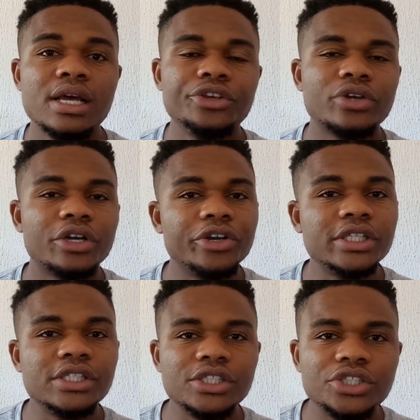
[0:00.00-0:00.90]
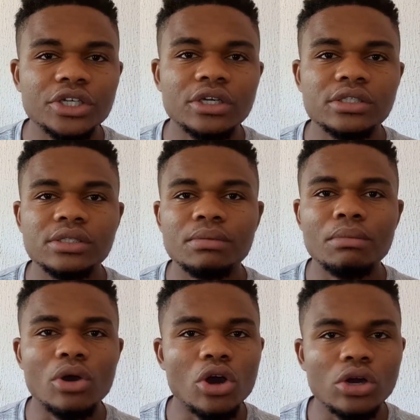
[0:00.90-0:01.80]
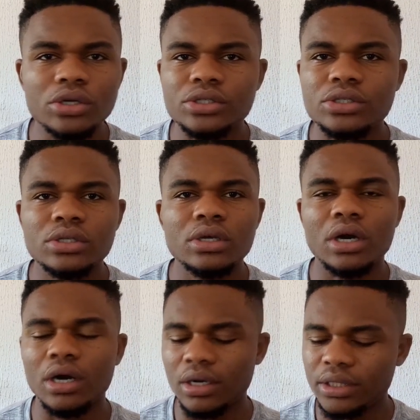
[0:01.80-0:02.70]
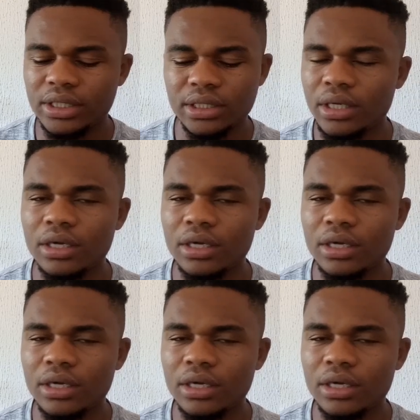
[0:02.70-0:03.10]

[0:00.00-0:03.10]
you can create t-shirts, mugs, and